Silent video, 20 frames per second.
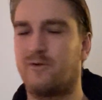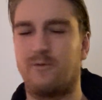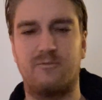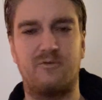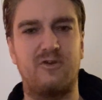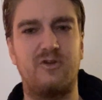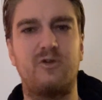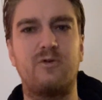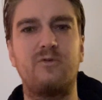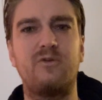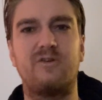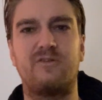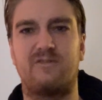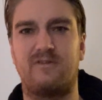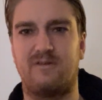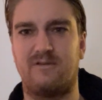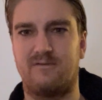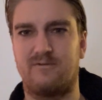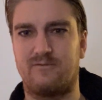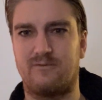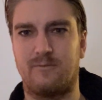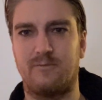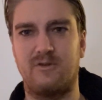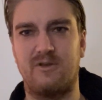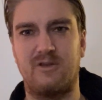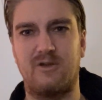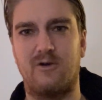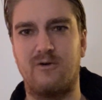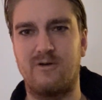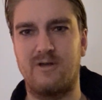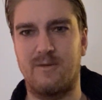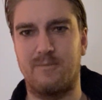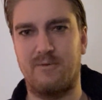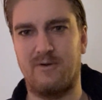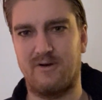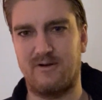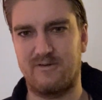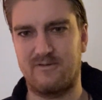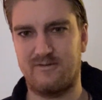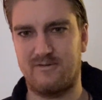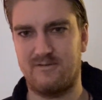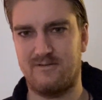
the unity, from the yoga part.